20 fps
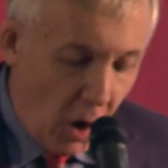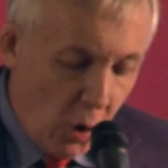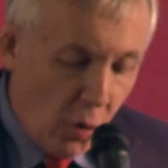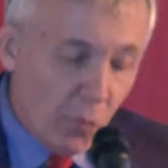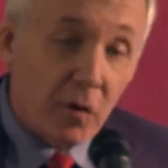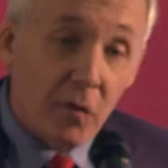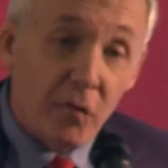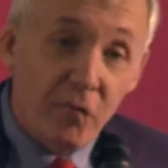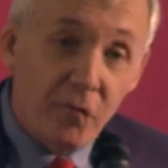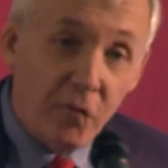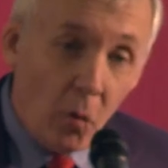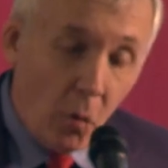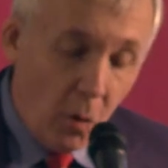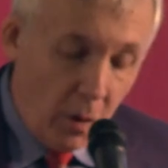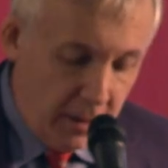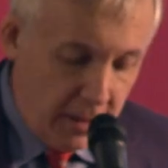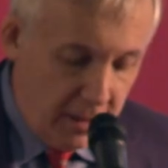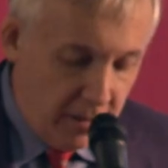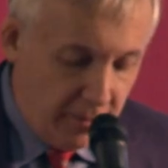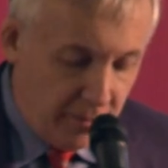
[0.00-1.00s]
over
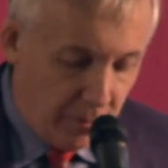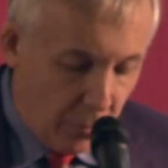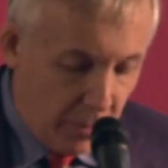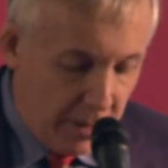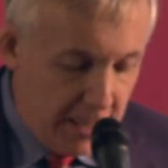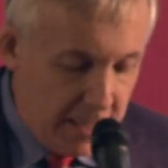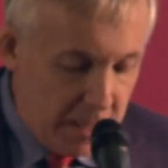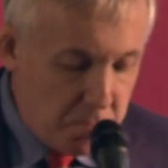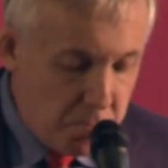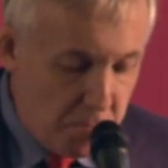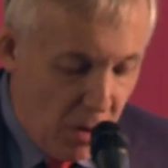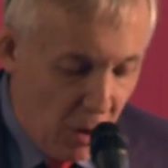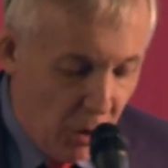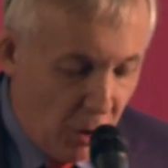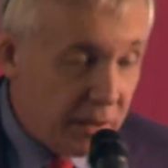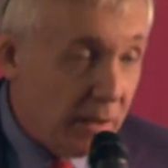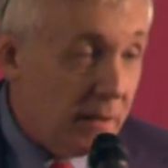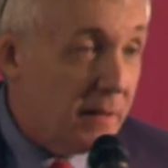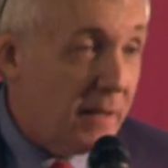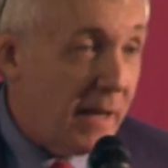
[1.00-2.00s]
43
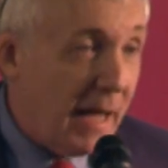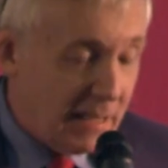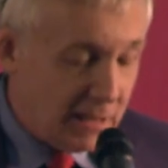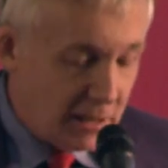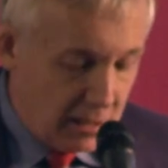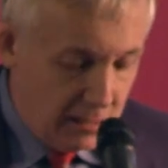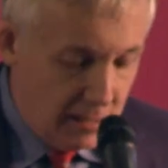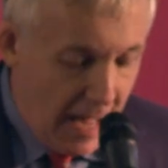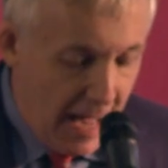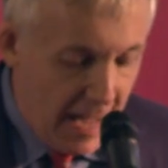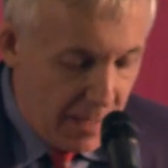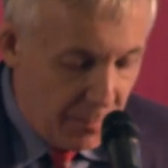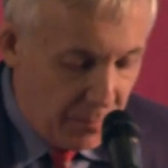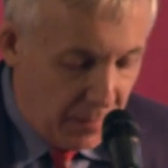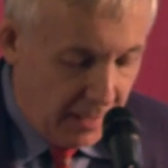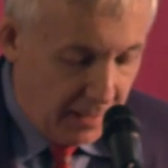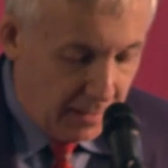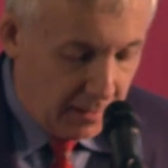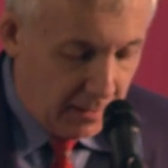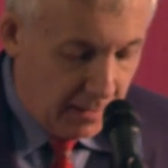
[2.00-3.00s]
million and
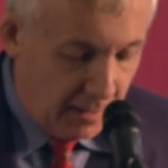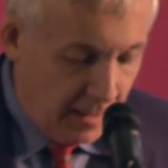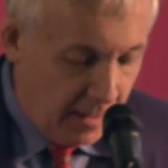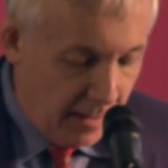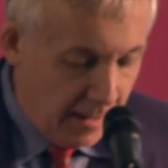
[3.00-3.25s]
climbing.